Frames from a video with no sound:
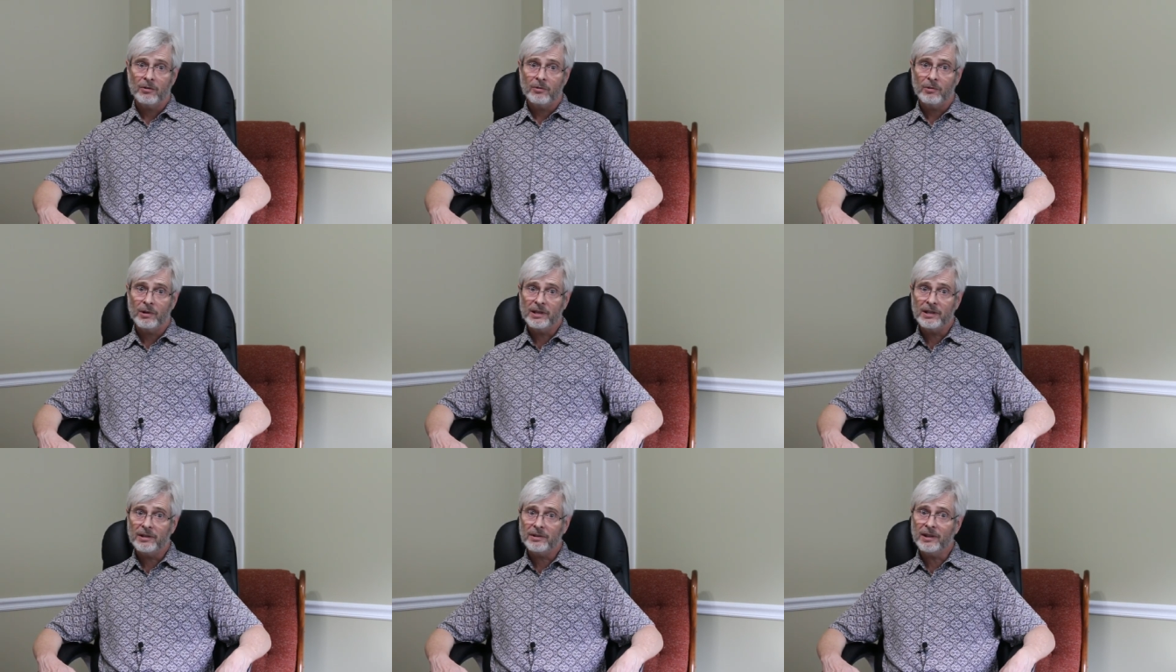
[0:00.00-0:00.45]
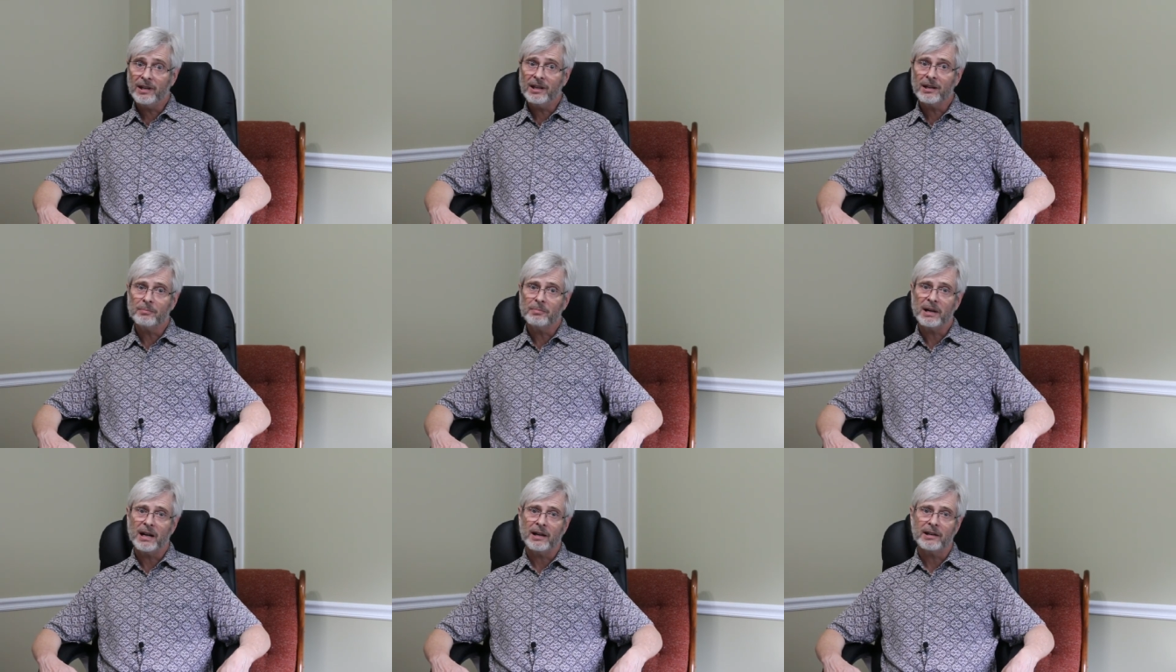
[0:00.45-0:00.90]
When you think
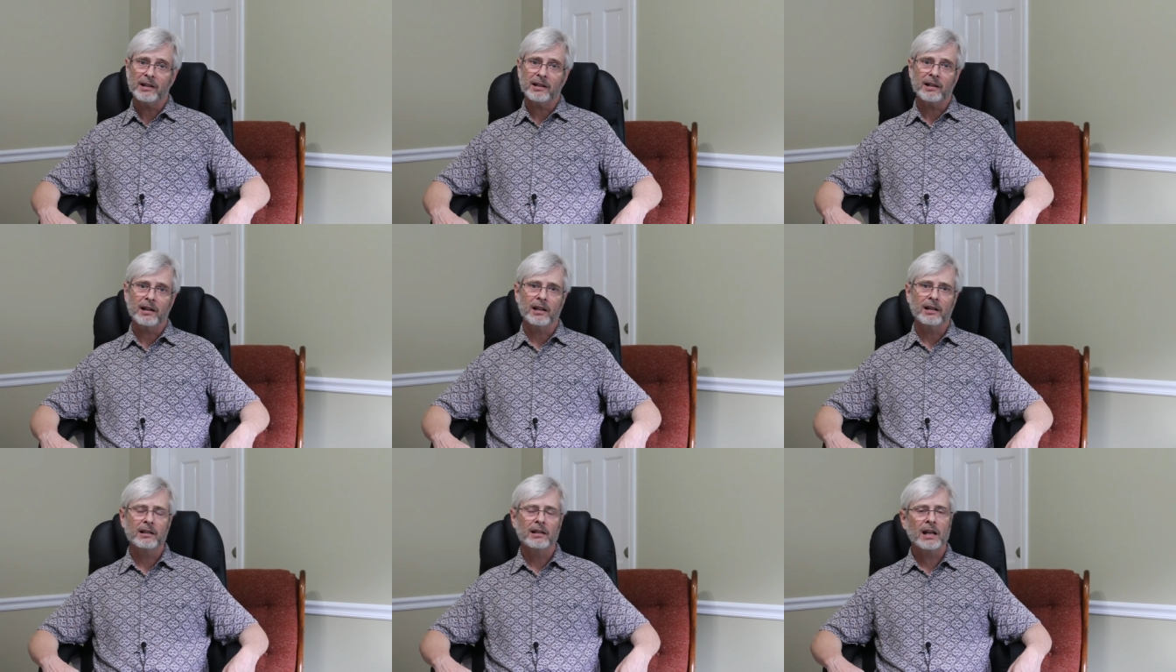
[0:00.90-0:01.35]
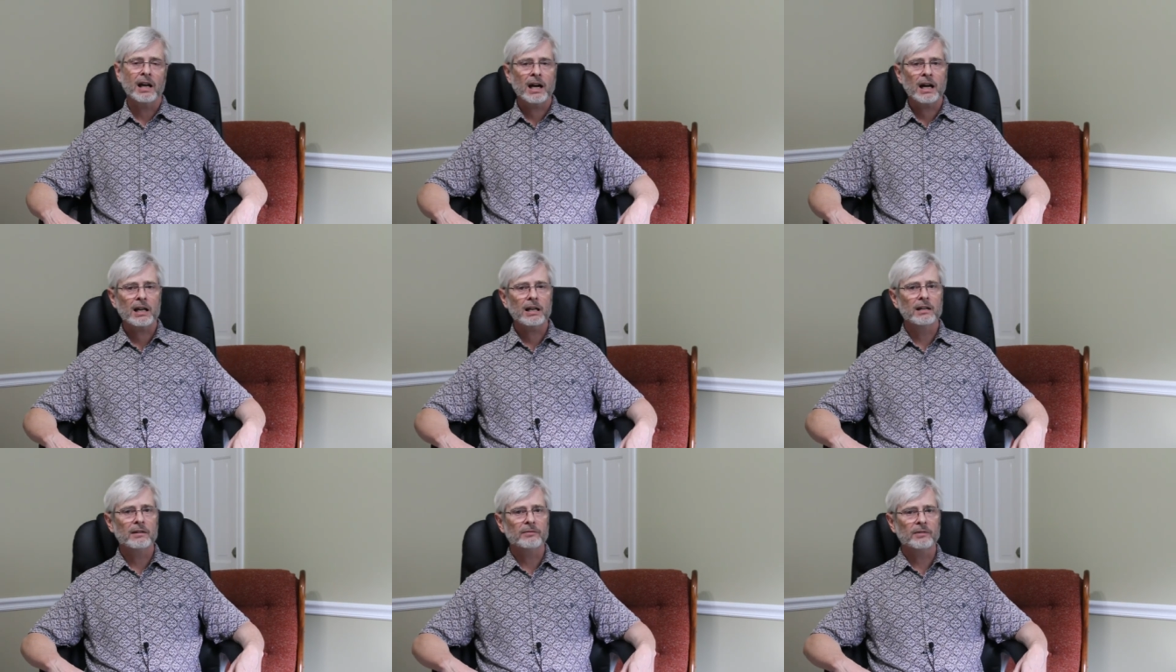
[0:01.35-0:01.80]
about it, a
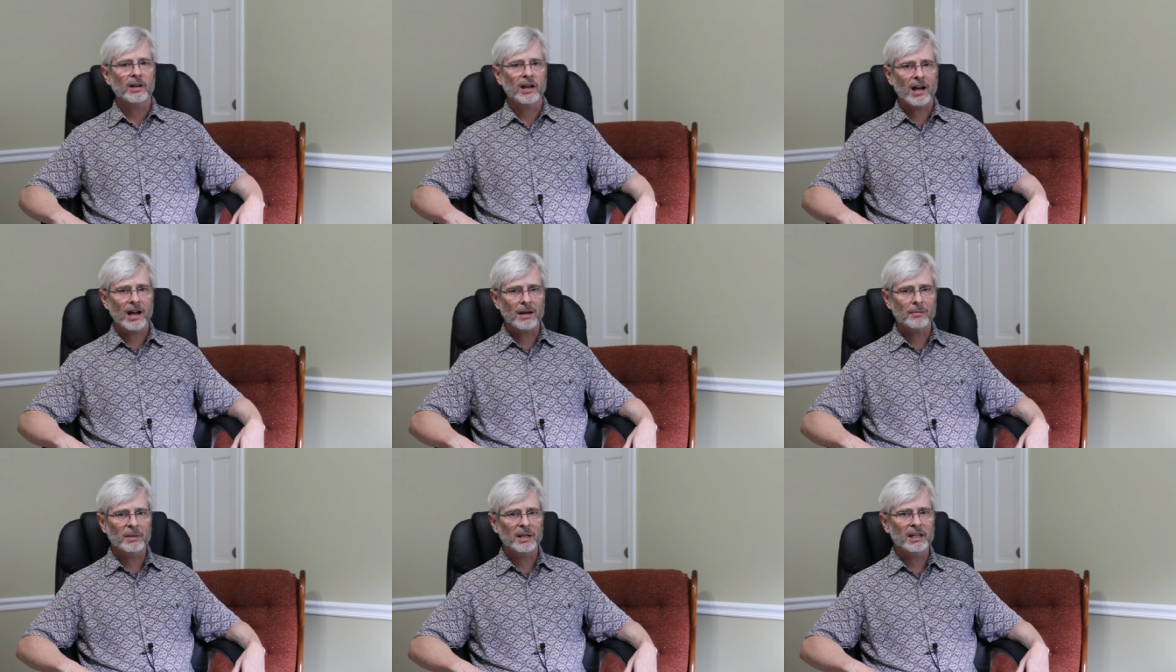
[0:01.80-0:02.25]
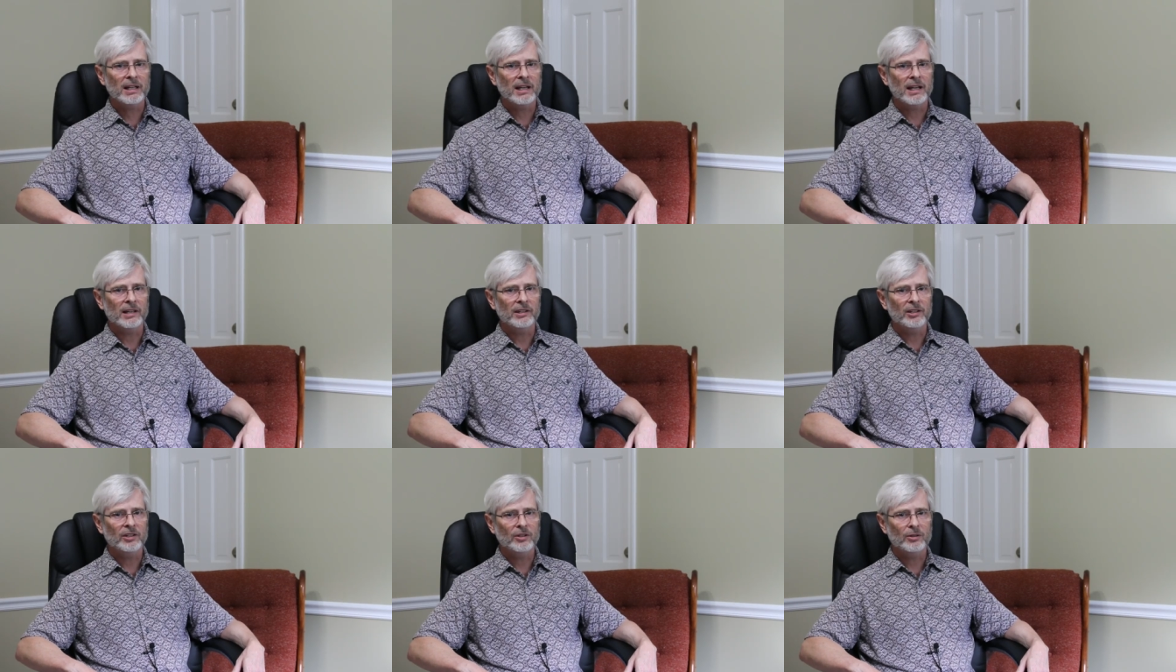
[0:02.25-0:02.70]
lot of comedy
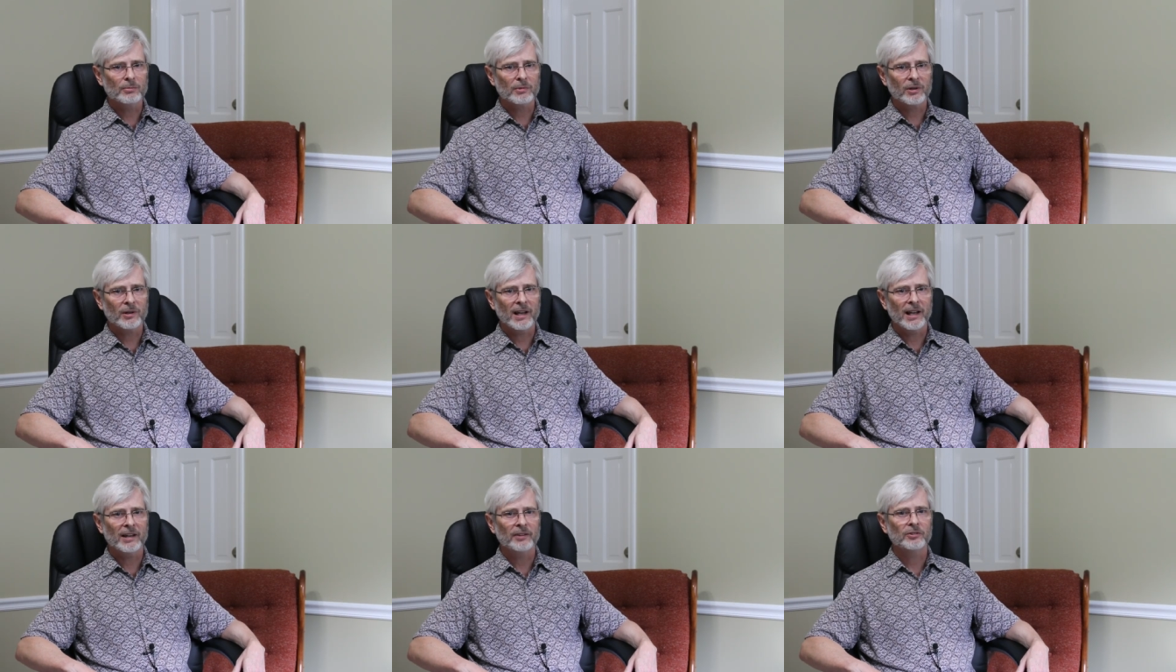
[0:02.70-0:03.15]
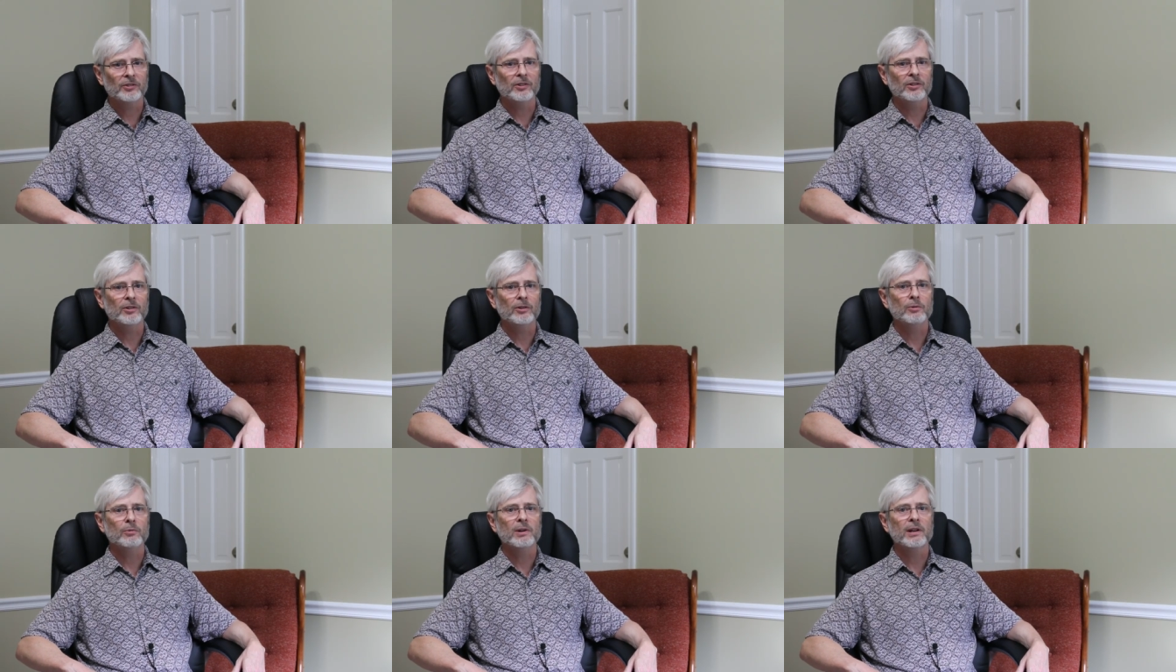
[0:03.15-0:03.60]
and humor has to
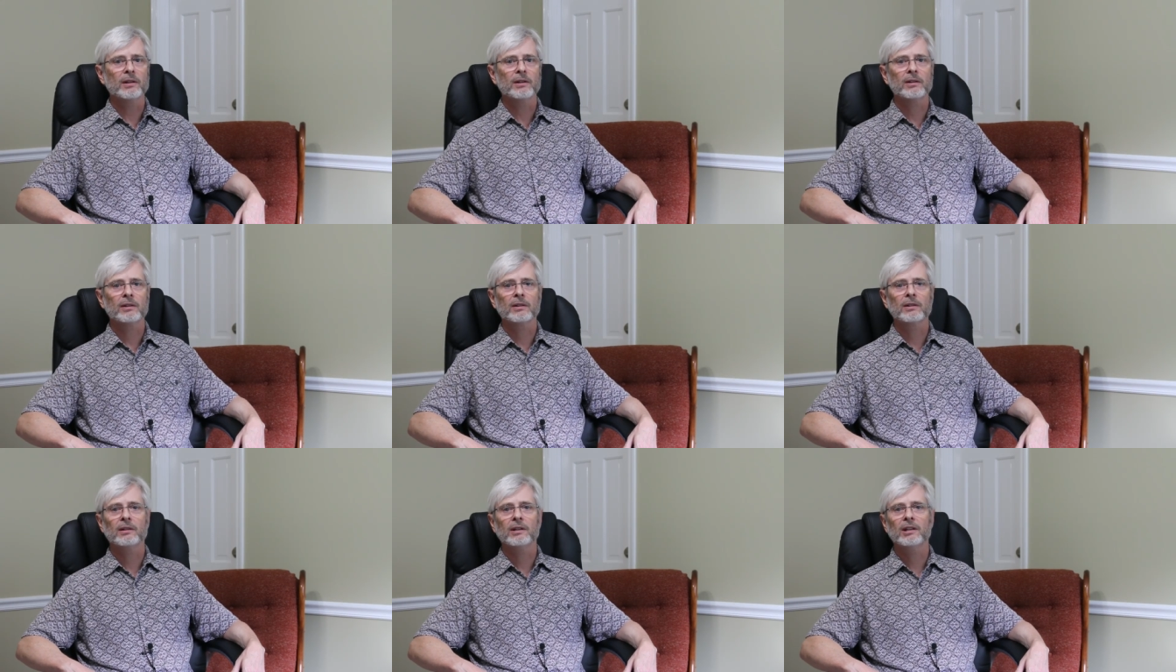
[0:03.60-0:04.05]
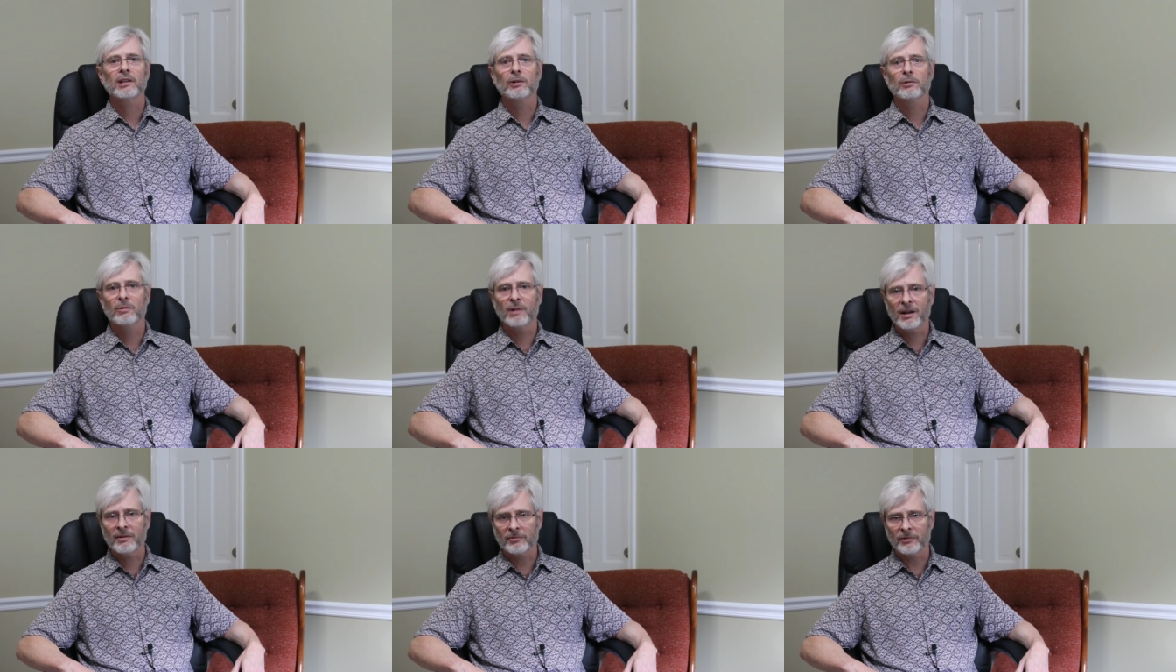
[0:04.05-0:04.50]
do with
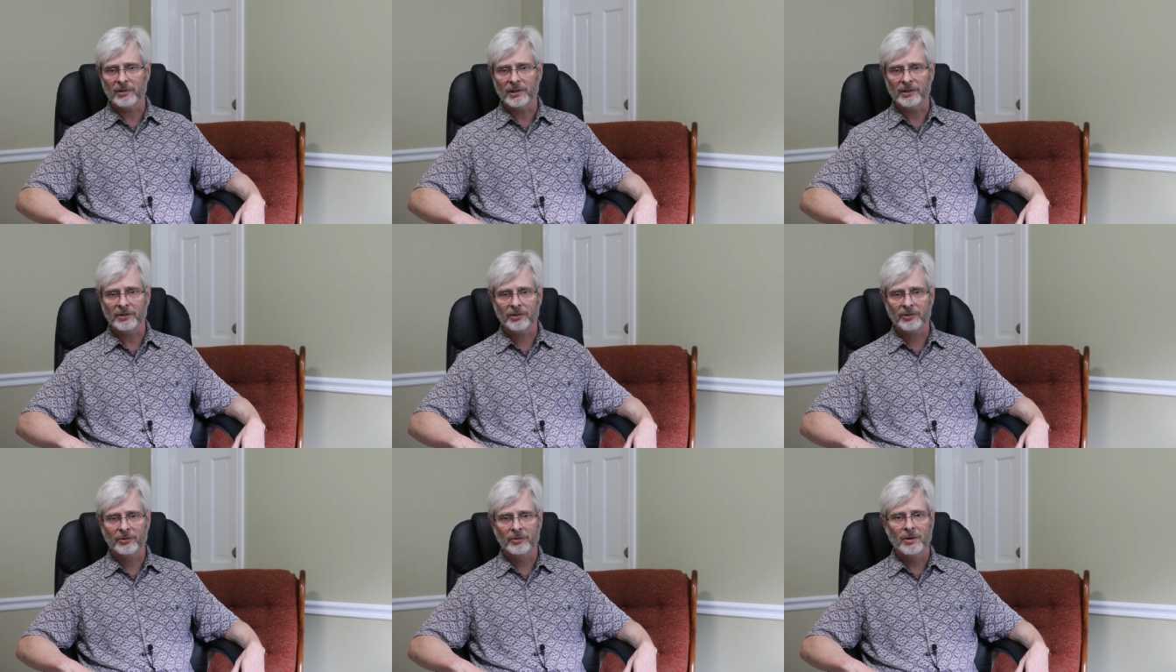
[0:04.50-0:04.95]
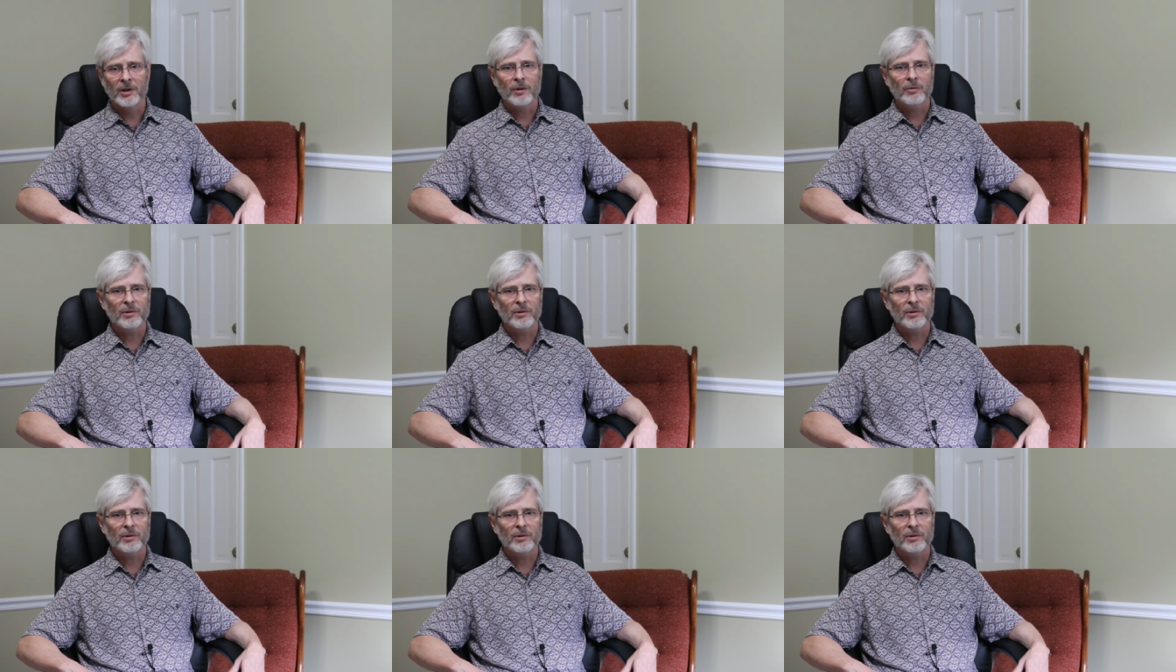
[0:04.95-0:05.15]
irreverence,